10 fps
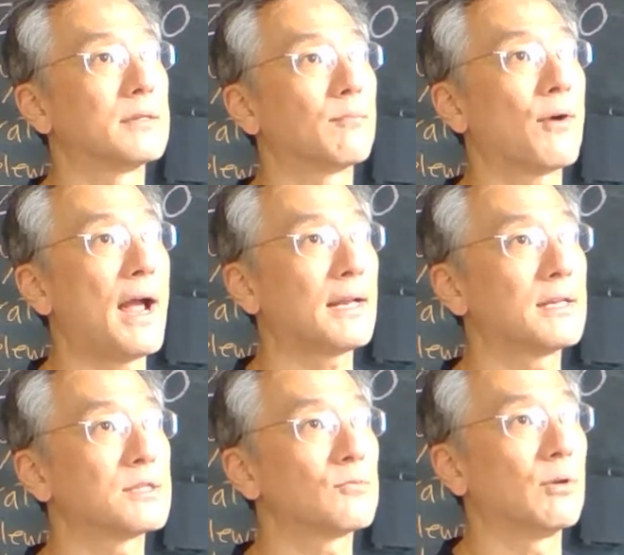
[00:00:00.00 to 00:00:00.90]

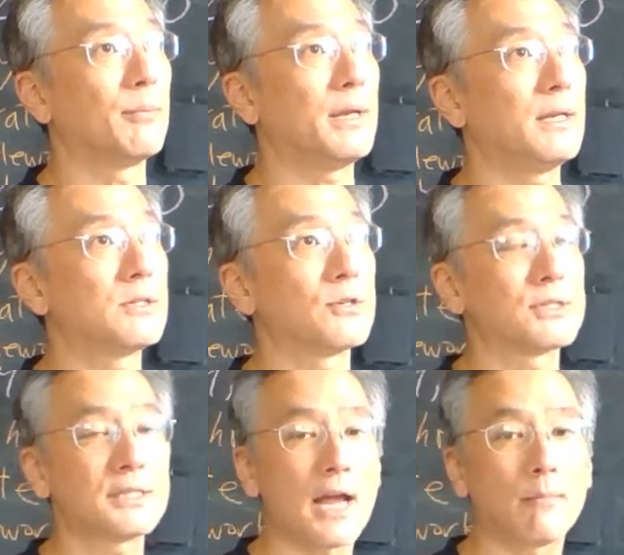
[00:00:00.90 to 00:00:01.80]
practice will be to
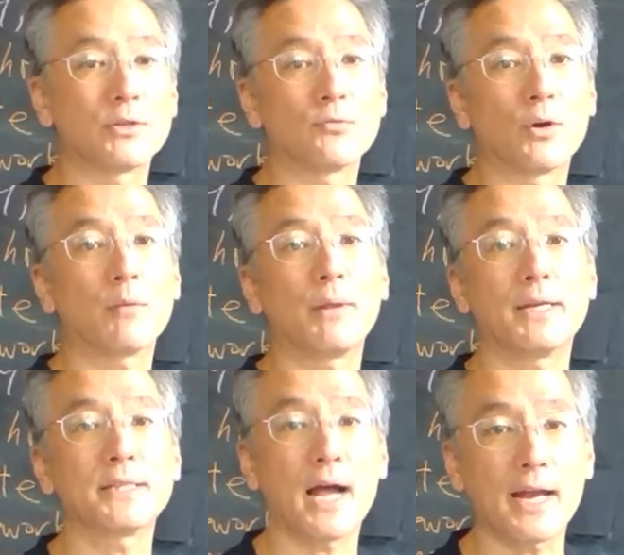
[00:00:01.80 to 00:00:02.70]
establish
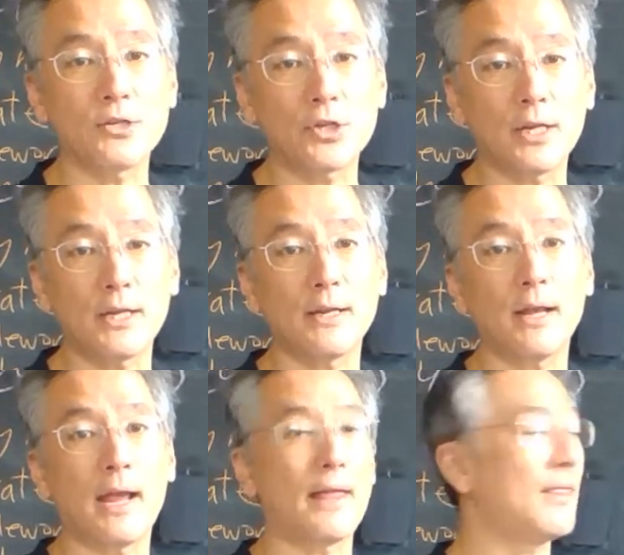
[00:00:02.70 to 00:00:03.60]
workplace hygiene,
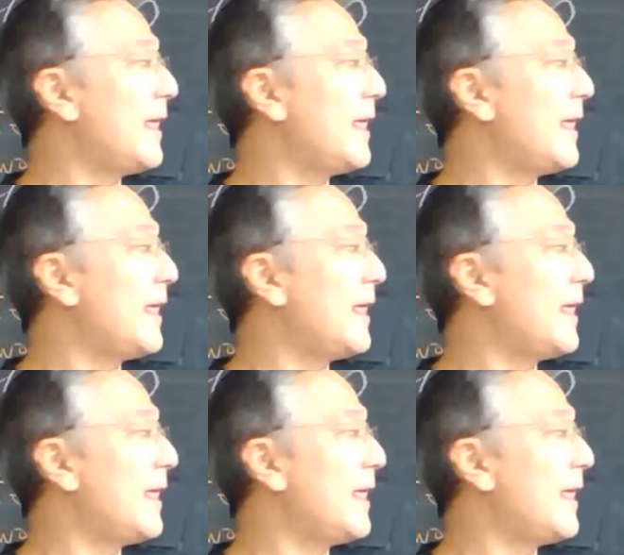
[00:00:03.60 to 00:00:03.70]
and